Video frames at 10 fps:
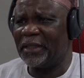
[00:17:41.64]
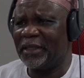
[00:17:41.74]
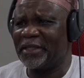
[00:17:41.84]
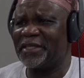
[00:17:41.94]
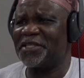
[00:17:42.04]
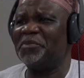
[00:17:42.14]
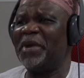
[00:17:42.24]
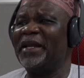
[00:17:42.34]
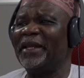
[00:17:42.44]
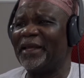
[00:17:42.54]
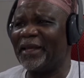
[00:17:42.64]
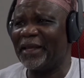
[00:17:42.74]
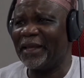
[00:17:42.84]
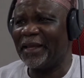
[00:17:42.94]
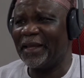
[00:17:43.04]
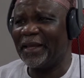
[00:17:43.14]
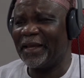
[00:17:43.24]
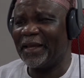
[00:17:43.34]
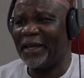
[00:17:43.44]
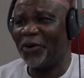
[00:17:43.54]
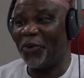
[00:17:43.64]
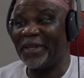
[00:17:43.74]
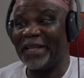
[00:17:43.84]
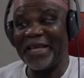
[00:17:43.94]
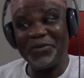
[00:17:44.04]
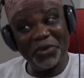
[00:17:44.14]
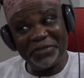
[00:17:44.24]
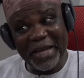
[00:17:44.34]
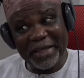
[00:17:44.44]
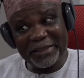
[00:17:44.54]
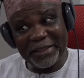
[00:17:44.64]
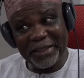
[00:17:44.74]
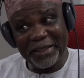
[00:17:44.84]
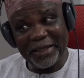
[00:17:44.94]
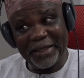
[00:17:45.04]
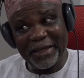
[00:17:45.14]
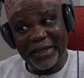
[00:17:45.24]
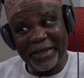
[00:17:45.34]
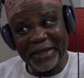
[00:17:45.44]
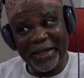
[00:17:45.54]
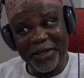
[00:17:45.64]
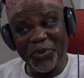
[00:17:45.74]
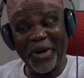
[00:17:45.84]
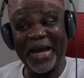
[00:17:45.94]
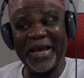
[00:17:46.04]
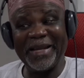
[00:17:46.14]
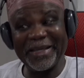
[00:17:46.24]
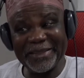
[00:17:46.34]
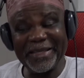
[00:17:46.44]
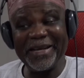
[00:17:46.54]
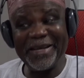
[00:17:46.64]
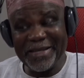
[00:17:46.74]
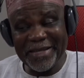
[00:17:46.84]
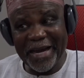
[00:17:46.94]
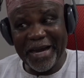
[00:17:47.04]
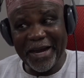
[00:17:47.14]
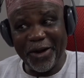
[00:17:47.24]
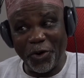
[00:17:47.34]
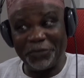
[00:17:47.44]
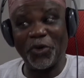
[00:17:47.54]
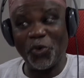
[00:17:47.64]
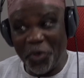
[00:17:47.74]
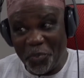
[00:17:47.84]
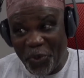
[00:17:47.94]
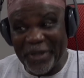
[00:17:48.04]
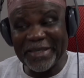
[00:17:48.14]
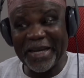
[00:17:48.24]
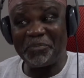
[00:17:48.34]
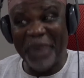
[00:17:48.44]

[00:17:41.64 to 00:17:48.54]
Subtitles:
It's his money. On the eve of election, you are a national leader of a ruling political